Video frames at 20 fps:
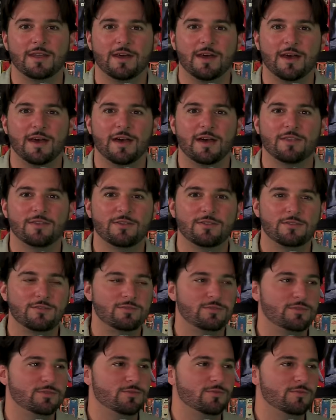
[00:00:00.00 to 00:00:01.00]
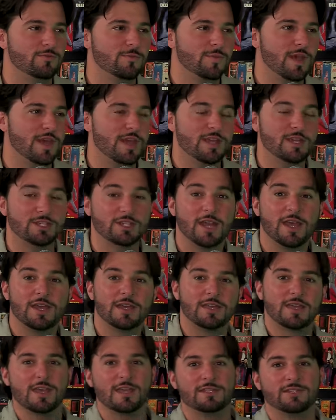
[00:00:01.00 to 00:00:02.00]
the YouTube page
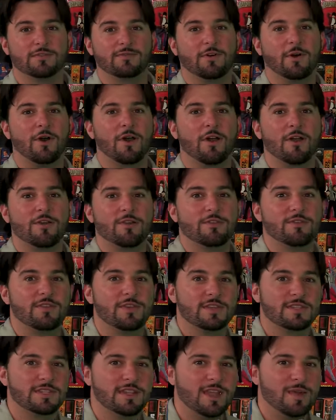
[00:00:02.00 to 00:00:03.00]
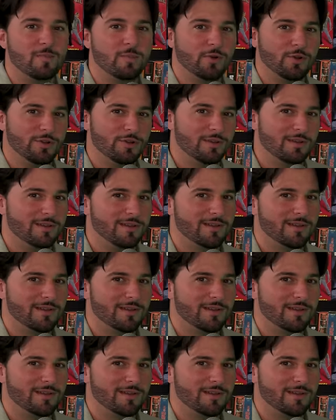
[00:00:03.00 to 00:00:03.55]
Kings of Horror this April.